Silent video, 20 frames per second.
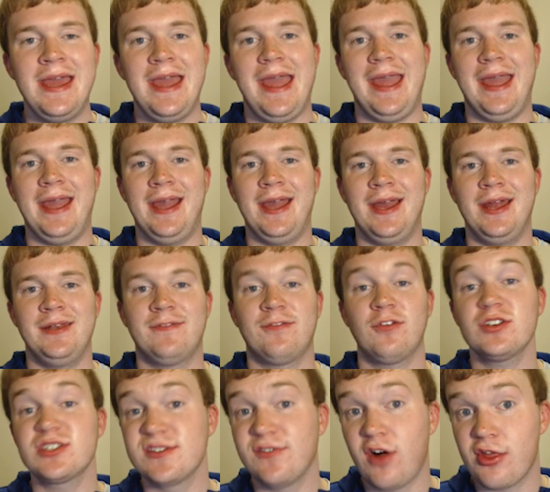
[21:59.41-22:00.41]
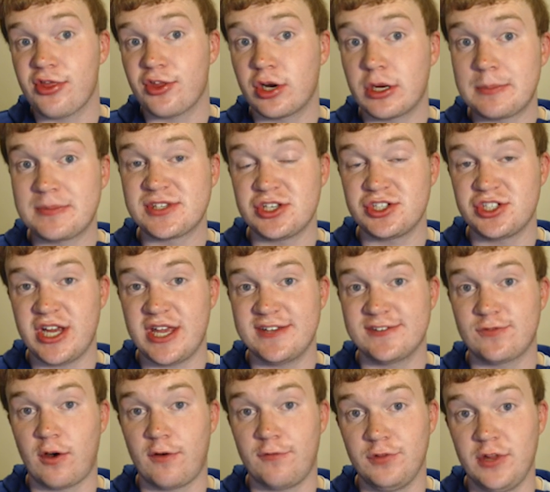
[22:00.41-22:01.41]
And first of all, 30% chance
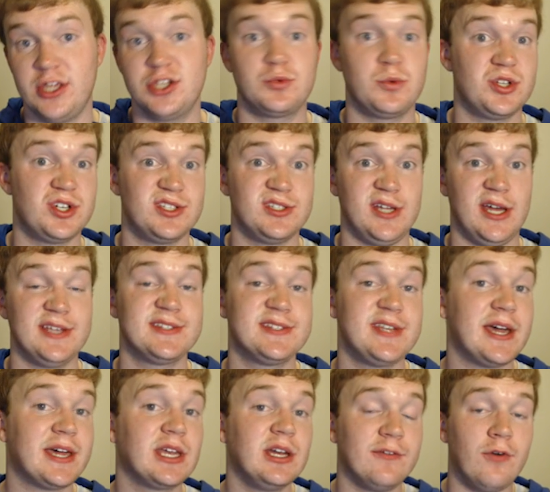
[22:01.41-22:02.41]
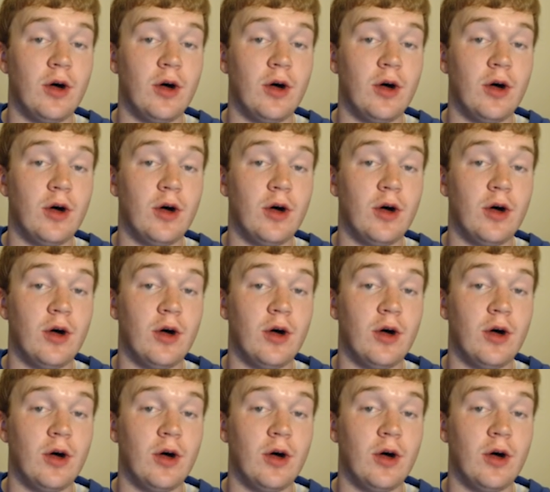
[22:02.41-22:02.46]
for a flinch, which is nice. Second of